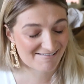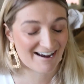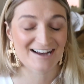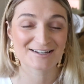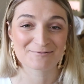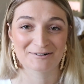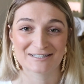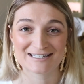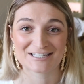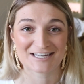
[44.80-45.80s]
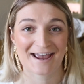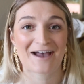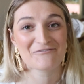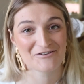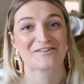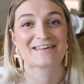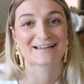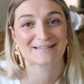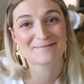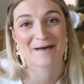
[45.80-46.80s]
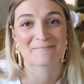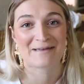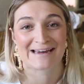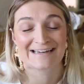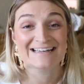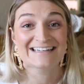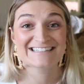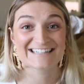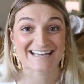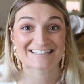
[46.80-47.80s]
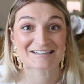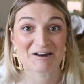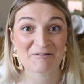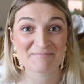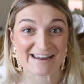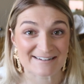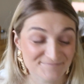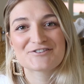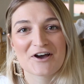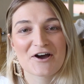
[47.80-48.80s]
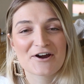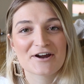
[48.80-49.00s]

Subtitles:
anyway, I just wanted to share a few things about me to get to know me. So